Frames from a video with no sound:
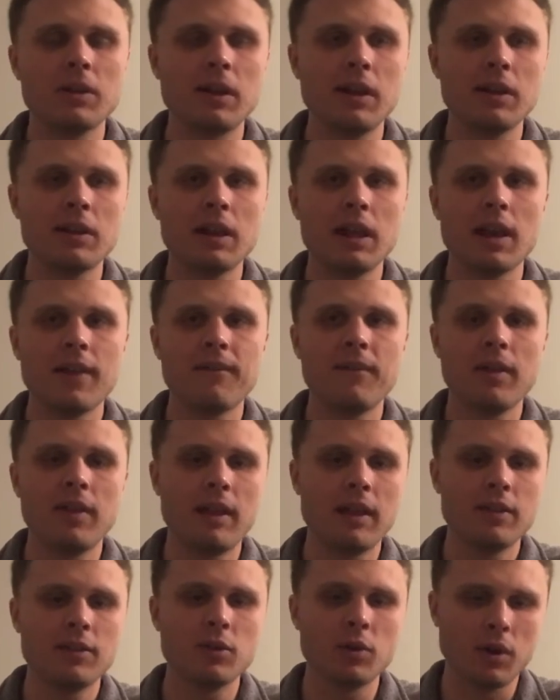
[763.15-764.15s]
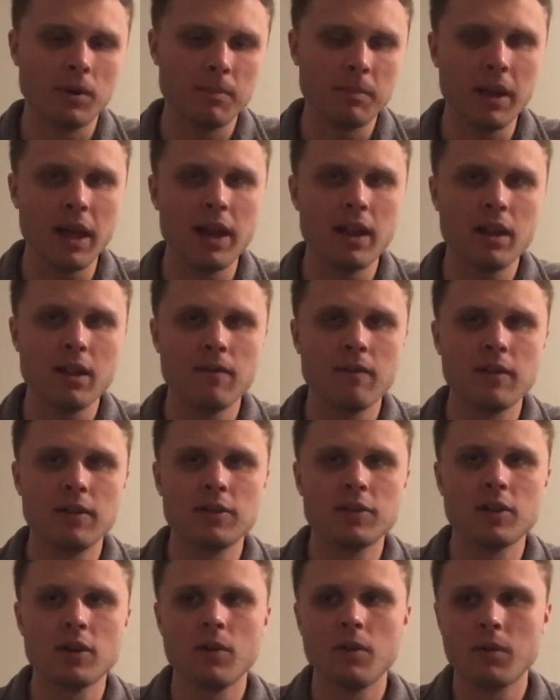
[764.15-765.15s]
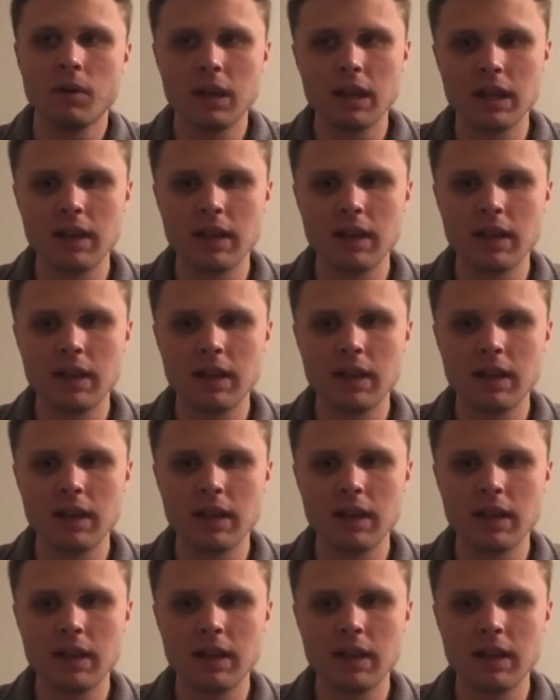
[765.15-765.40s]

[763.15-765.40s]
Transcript: like the NFL that's so competitive and so